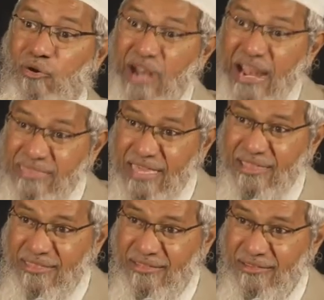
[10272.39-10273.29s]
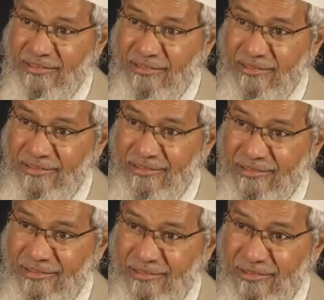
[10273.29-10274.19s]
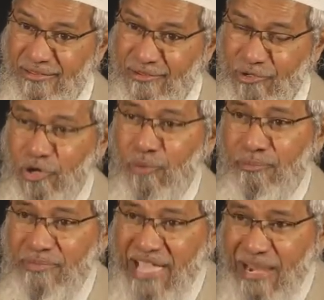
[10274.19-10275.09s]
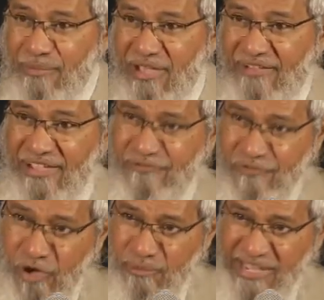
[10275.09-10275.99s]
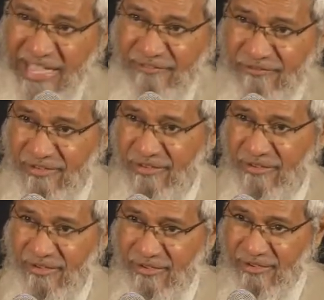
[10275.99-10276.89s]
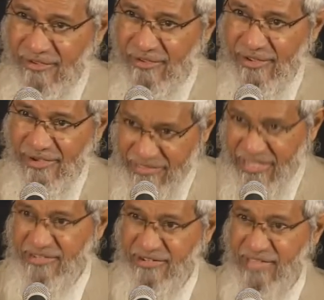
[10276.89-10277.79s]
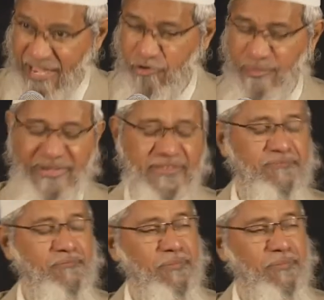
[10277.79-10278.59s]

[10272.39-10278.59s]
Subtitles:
Quran says, you know, me and my wife normally have discussions, arguments.